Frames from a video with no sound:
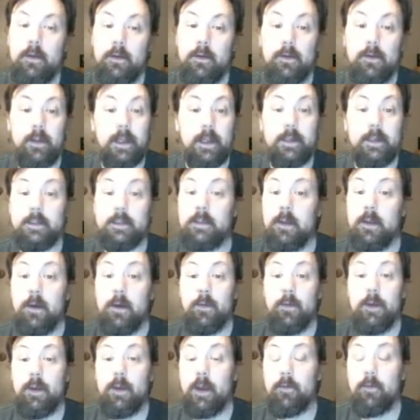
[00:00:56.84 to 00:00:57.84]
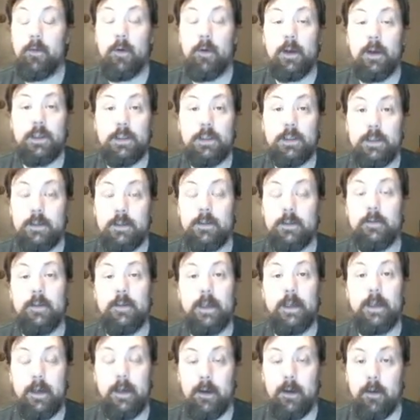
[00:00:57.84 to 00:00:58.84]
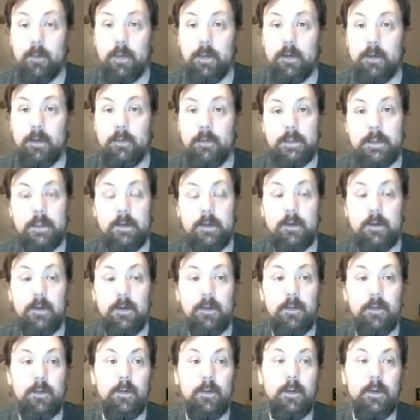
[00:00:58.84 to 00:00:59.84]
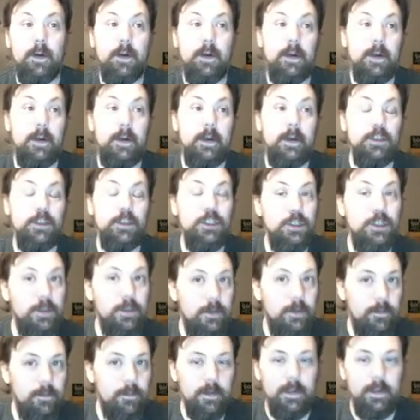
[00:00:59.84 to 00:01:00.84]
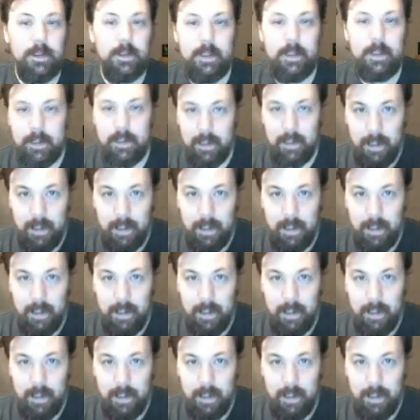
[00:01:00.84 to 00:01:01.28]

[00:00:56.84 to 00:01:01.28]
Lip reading: You let us know when you have questions or need help. So generally,